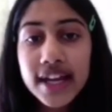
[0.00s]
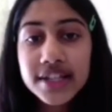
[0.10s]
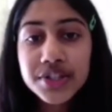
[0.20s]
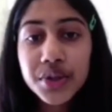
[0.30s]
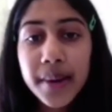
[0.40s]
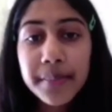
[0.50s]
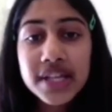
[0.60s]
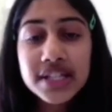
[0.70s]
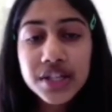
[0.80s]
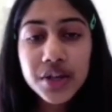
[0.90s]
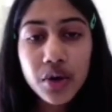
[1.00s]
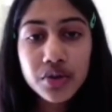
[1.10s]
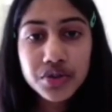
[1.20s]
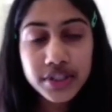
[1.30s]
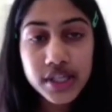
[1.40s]
And so that means it
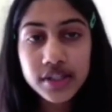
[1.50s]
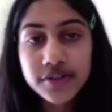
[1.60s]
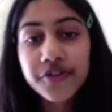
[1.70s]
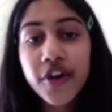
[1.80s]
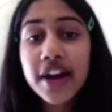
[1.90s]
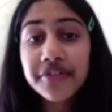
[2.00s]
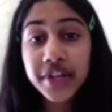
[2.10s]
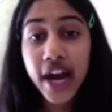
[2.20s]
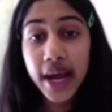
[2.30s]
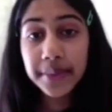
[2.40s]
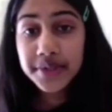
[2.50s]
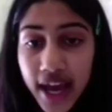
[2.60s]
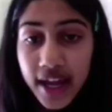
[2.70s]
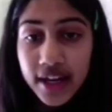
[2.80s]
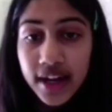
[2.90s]
goes through five
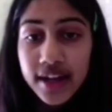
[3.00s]
times.